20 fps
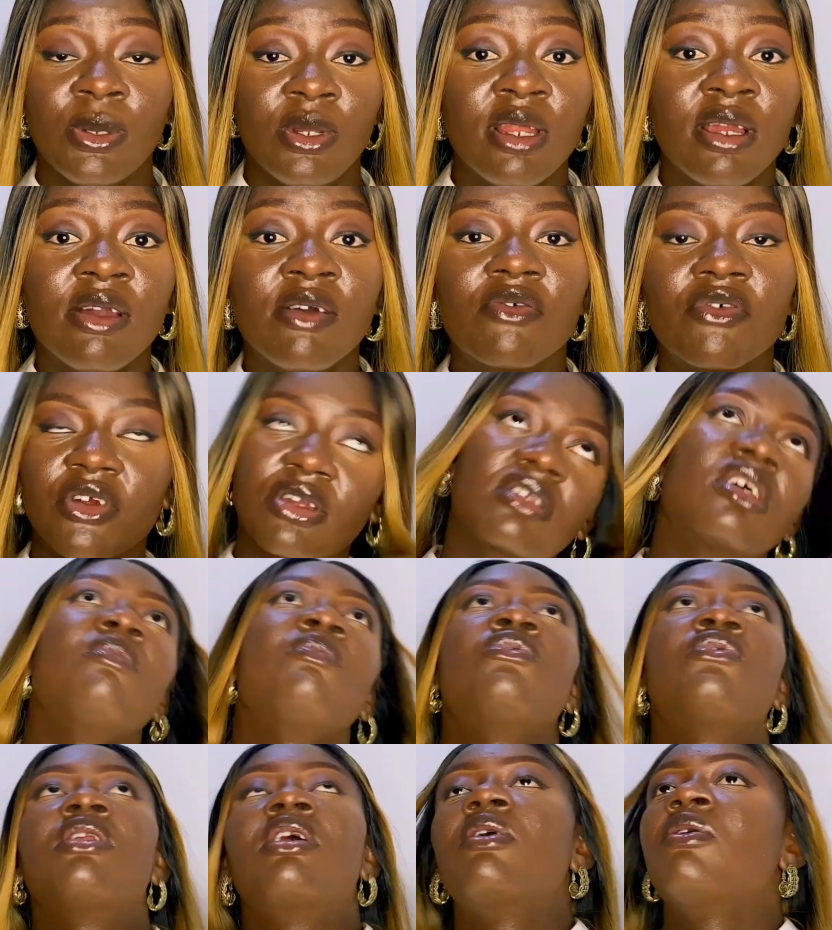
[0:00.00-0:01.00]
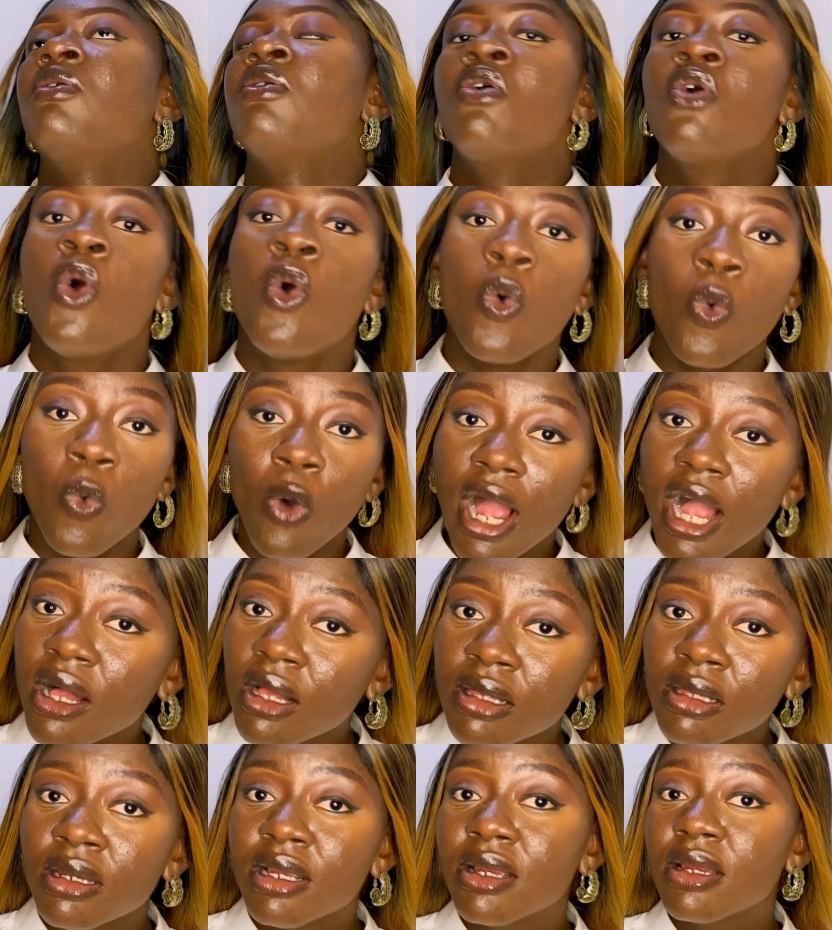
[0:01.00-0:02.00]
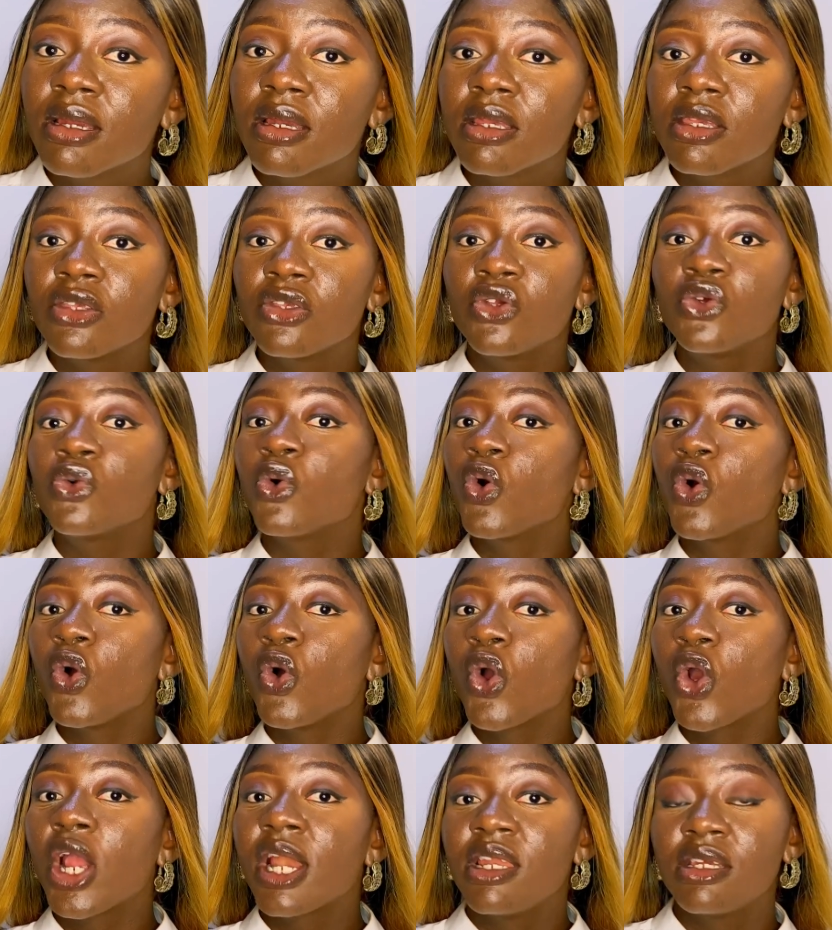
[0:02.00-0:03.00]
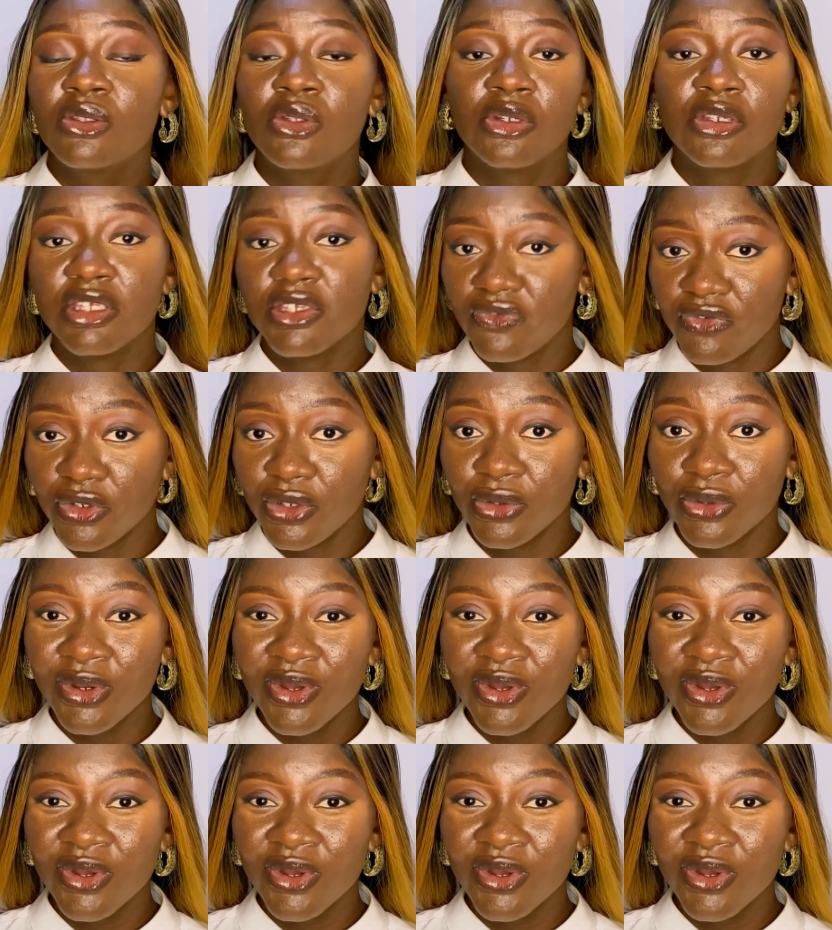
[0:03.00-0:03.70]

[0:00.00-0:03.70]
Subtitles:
For example, now, while you clicked on this video,